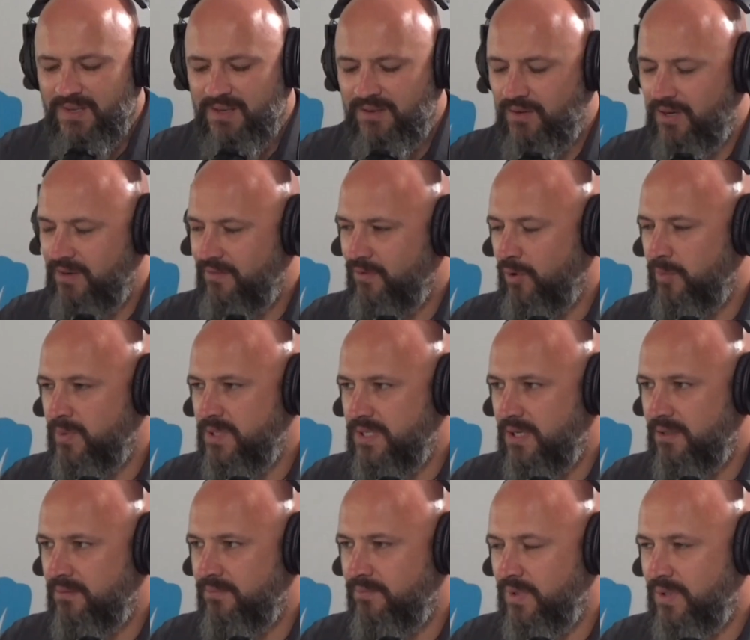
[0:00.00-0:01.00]
to have hobbies, eh?
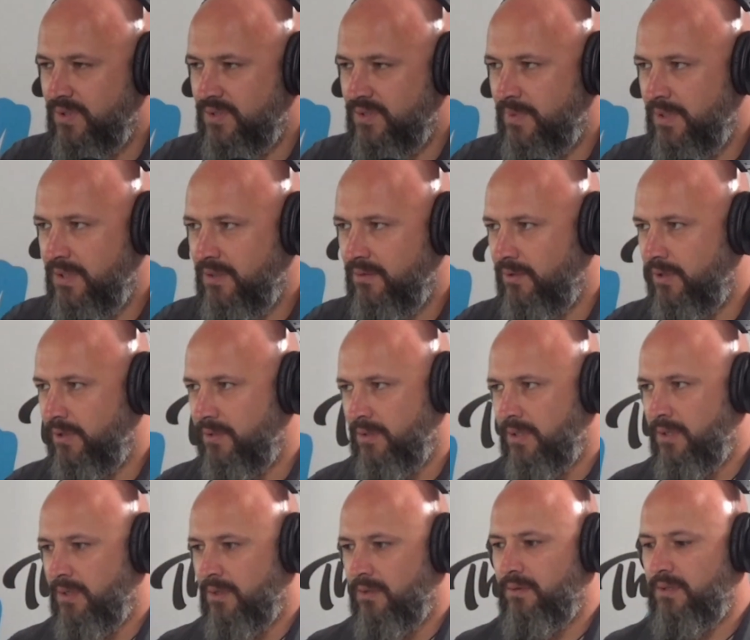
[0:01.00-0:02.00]
Because
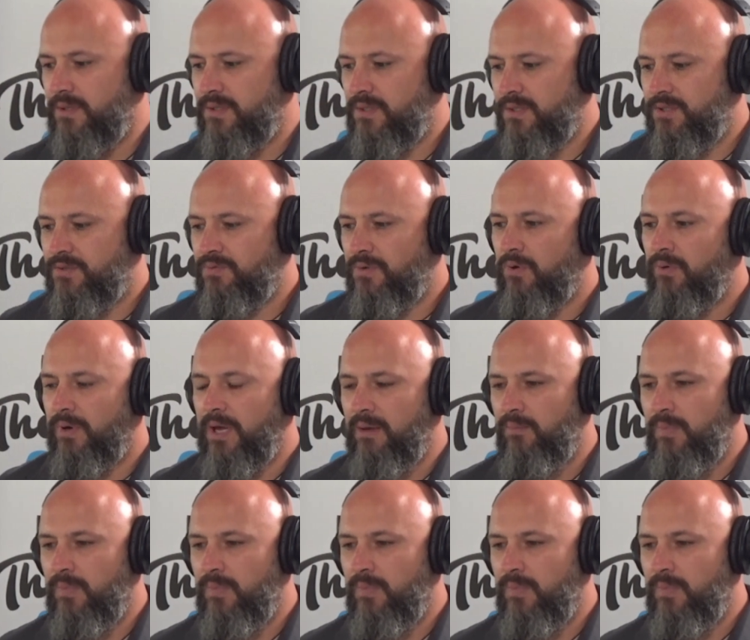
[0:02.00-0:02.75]
this role can